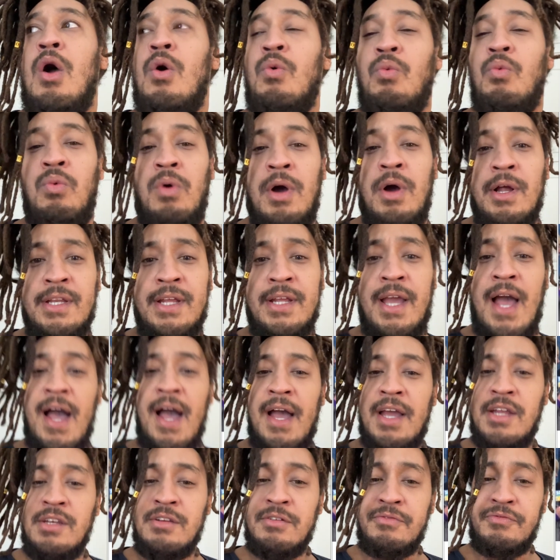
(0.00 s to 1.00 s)
What
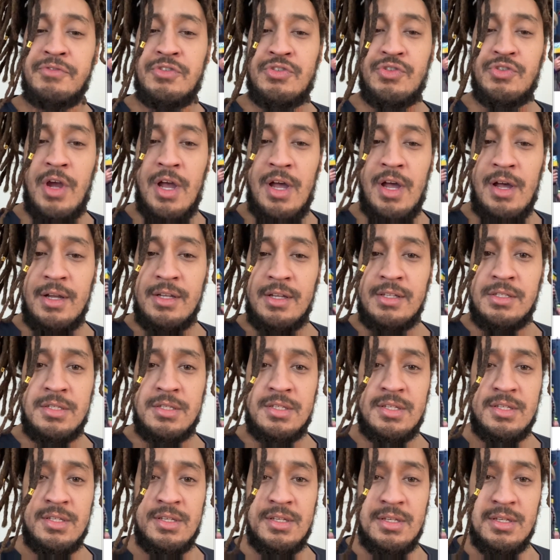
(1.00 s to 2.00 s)
kind of
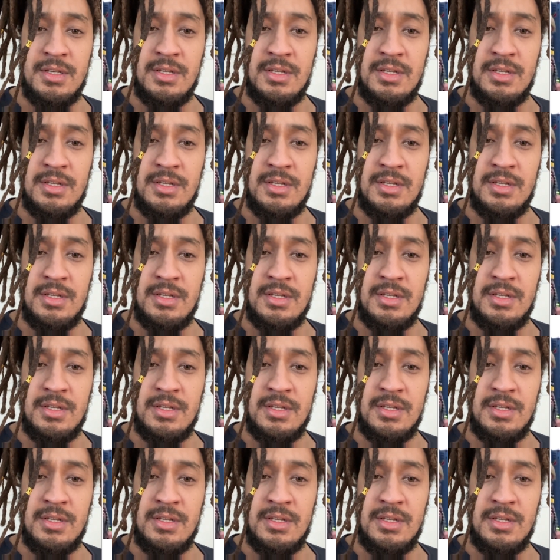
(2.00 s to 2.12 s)
drugs?